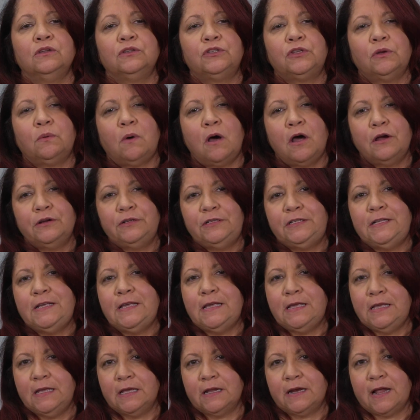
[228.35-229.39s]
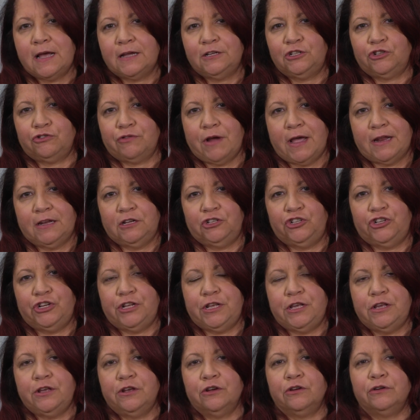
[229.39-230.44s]
So our DE&I
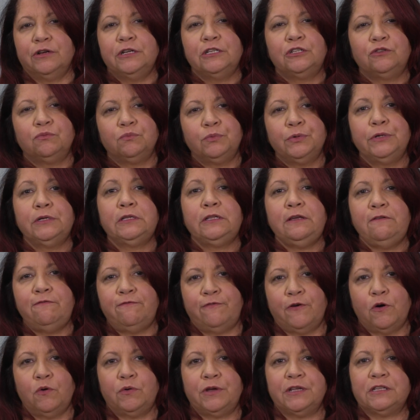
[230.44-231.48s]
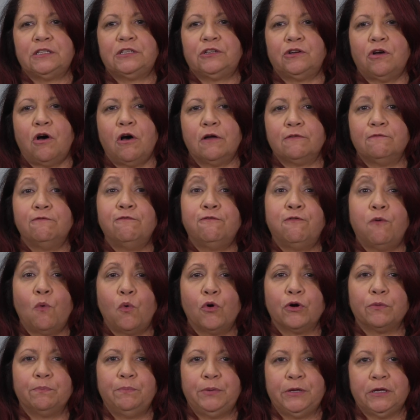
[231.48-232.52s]
strategy here is really focused on
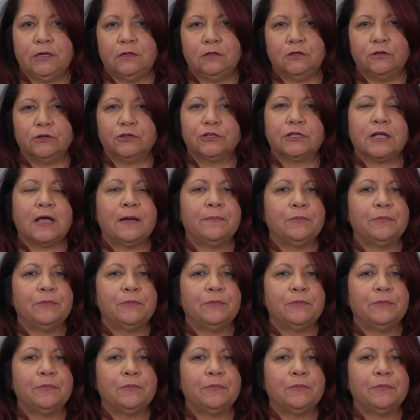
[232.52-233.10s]
4 pillars.